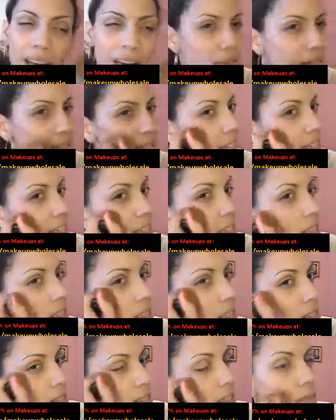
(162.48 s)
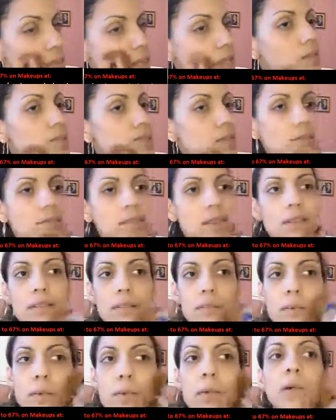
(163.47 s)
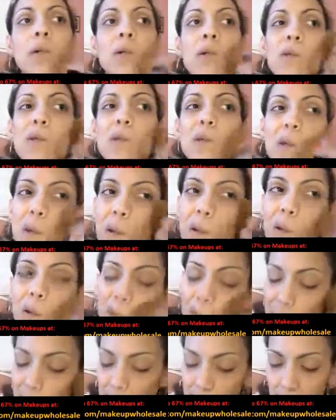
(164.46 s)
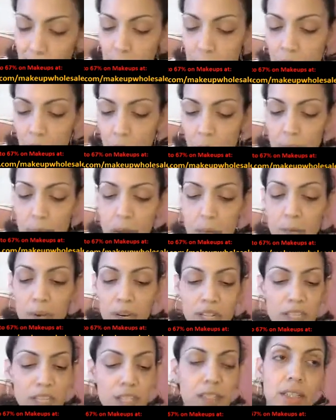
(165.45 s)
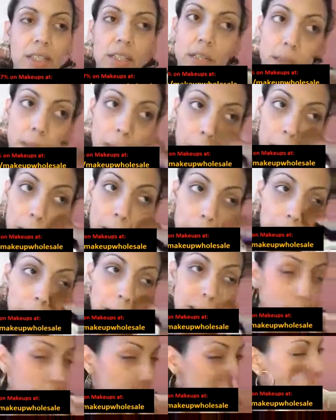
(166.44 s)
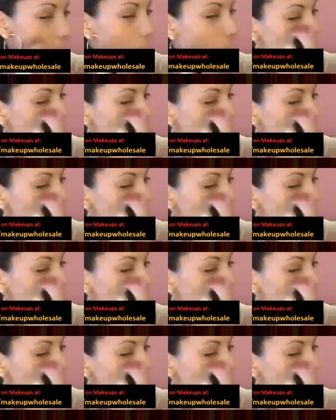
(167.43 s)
I have a tendency sometimes to blow on my brushes, and that's